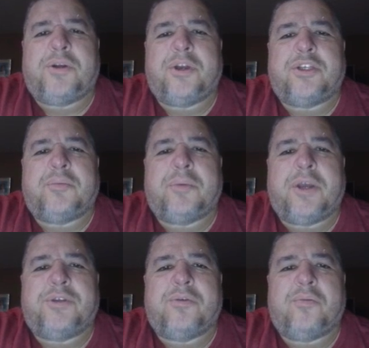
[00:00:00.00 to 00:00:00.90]

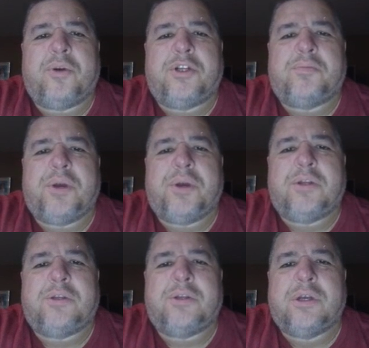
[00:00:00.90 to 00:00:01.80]
customize your bridge
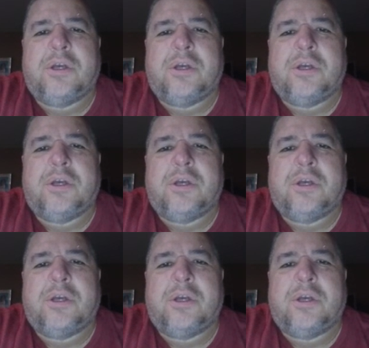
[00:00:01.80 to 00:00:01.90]
page,